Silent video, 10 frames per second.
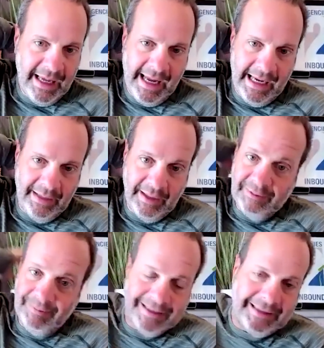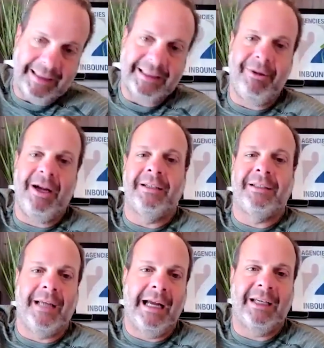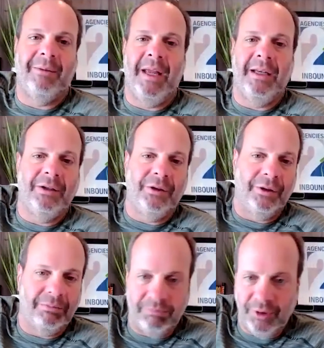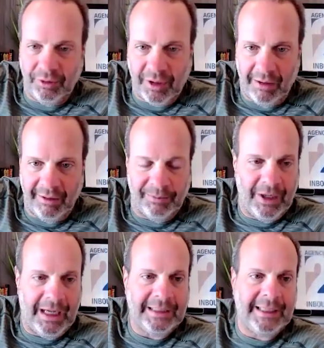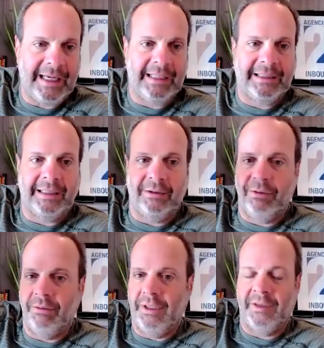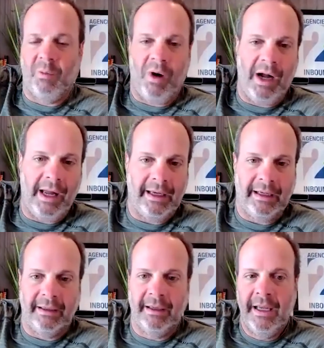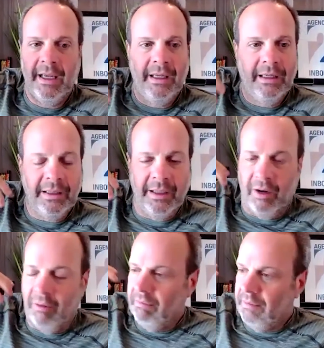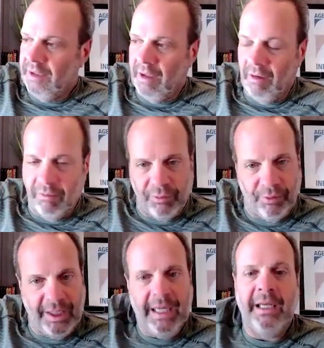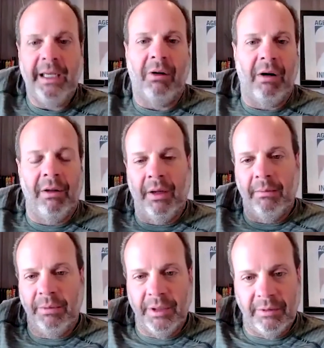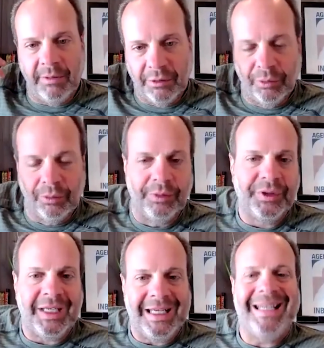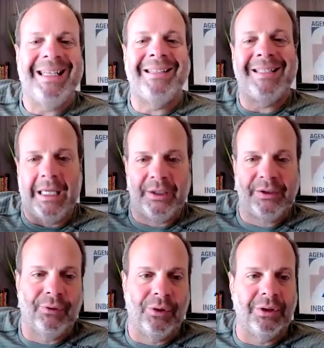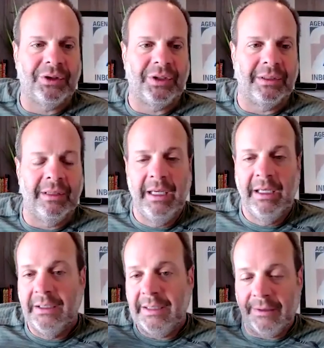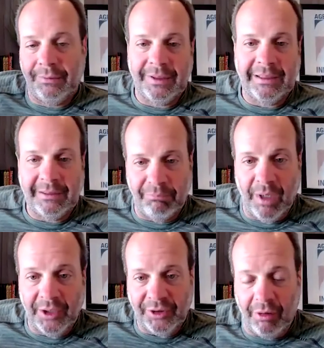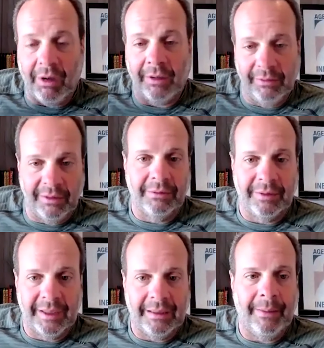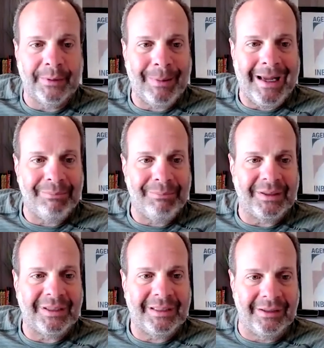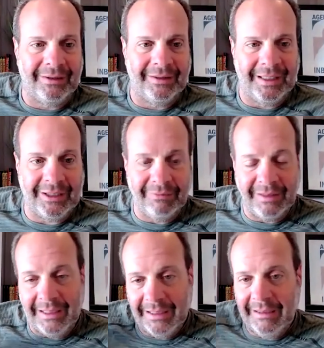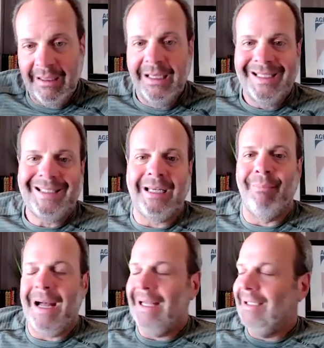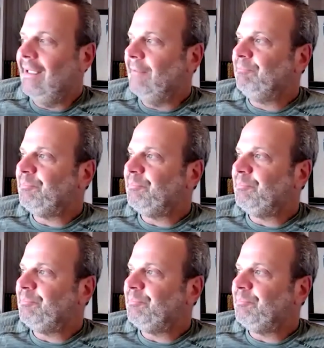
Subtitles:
And they spend 6 months documenting your current process and who needs what, and you know, creating all the tools in Salesforce. And Salesforce is much harder to use than HubSpot, but still, like, you need somebody that